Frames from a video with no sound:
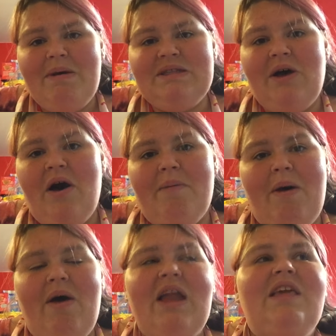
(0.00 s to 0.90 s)
I talk
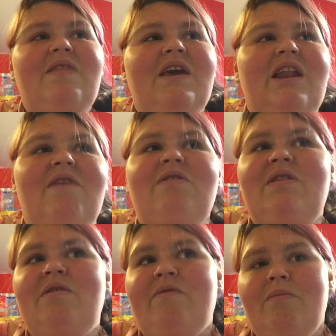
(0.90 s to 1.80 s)
about anything and
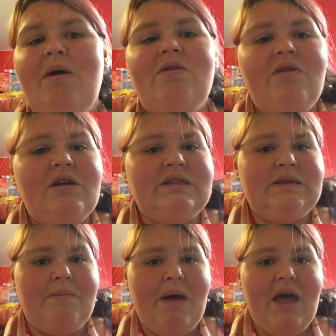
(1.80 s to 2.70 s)
everything from motherhood
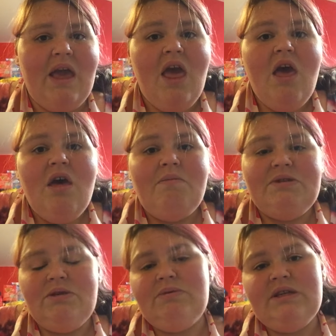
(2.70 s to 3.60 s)
to my
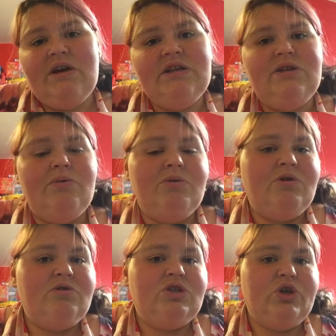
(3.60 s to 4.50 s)
pituitary
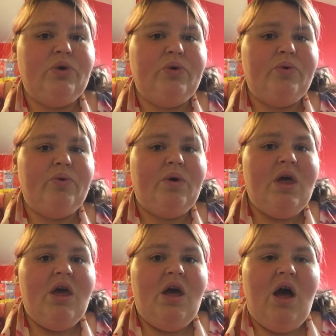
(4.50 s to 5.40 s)
tumor to
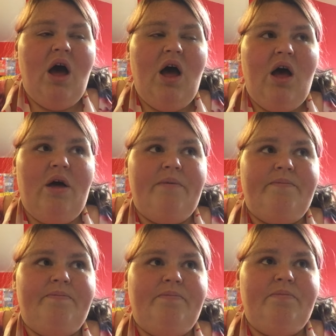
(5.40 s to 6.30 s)

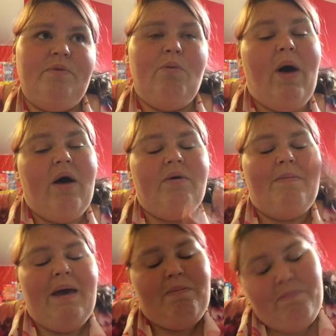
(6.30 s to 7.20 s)
well,
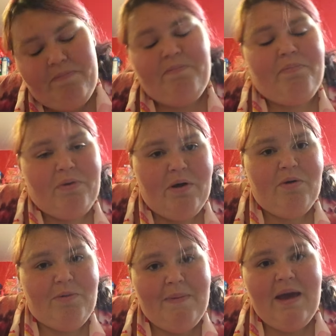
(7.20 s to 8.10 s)
my
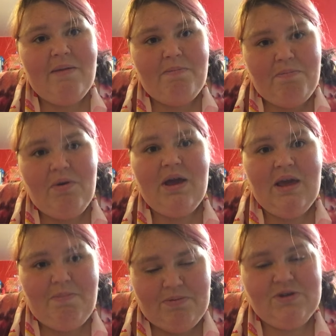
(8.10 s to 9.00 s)

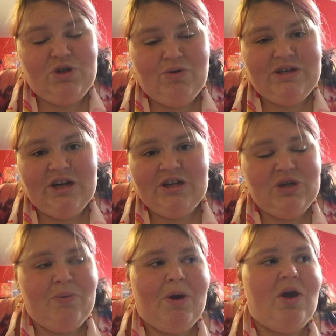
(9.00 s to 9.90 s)
pre-pituitary
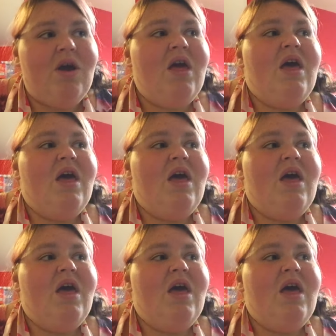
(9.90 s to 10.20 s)
tumor,